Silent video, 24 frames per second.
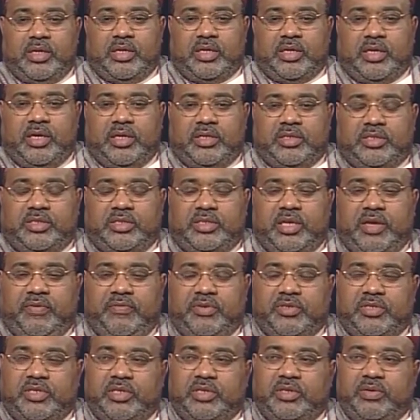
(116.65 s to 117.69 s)
give
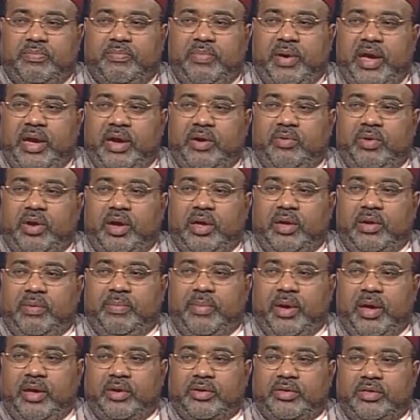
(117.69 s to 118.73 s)
us a little background
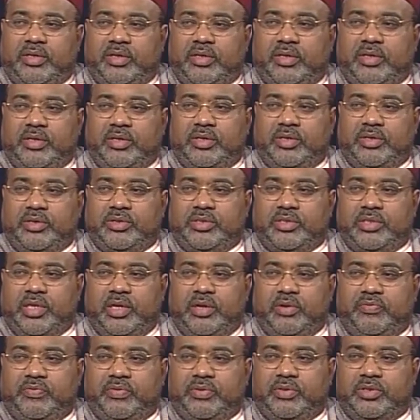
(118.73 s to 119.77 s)
about
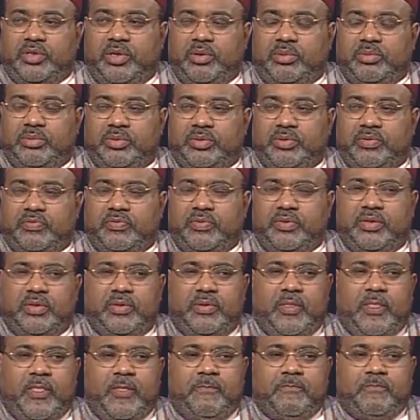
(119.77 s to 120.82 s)
yourself in terms of
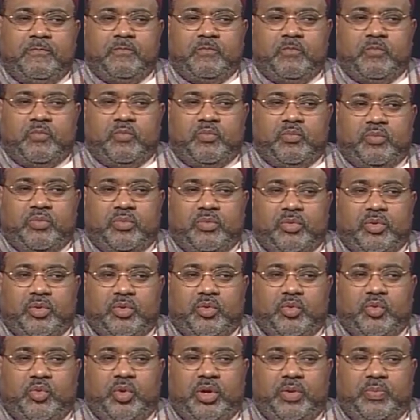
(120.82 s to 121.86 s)

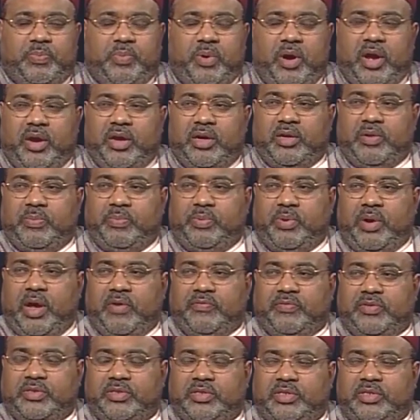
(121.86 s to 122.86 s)
what part of the Prophet's